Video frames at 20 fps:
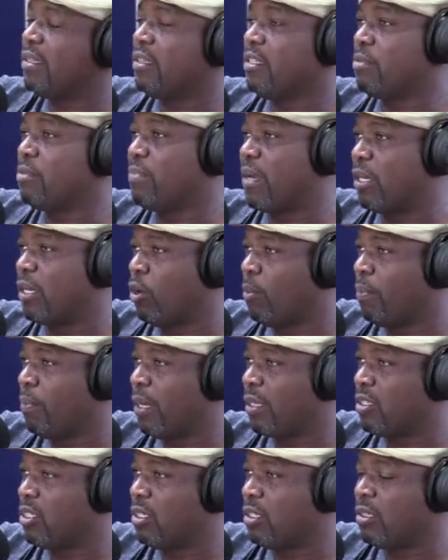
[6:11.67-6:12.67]
these bridal
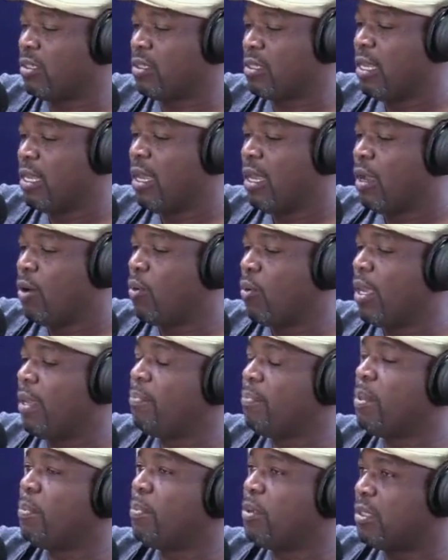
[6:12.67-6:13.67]
parties where
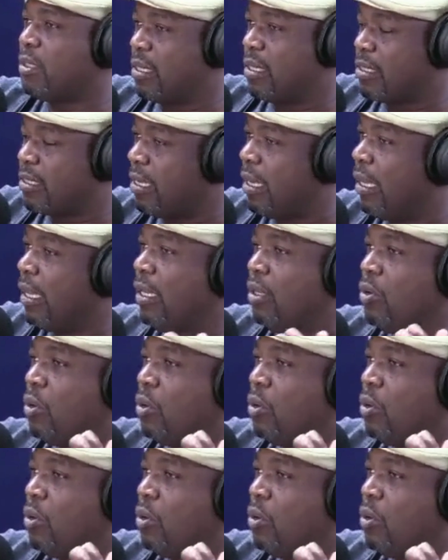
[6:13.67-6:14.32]
people just say,